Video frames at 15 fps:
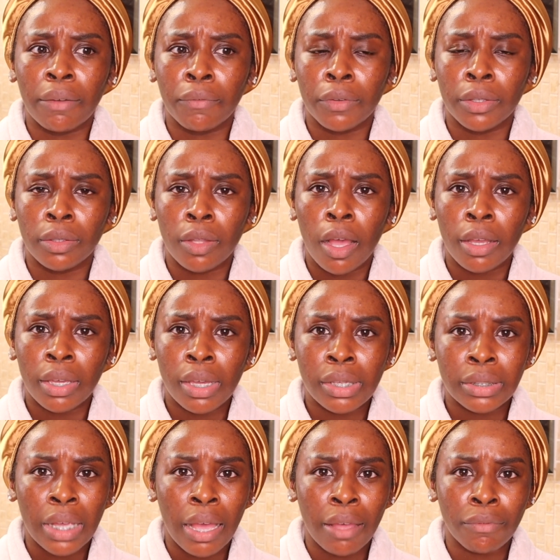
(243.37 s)
Like for the
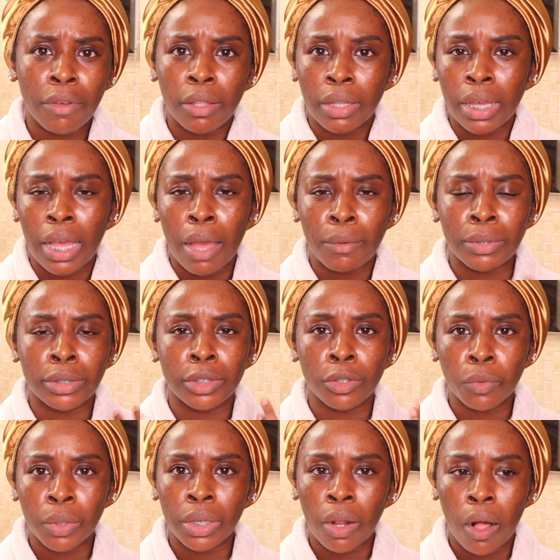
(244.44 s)
longest, I felt like I was
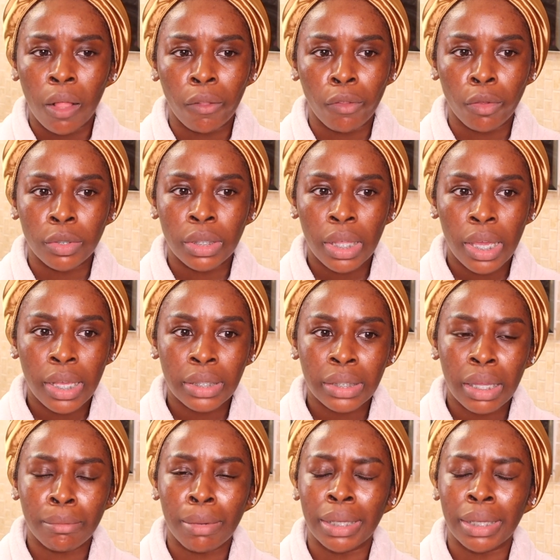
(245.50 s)
doing all those things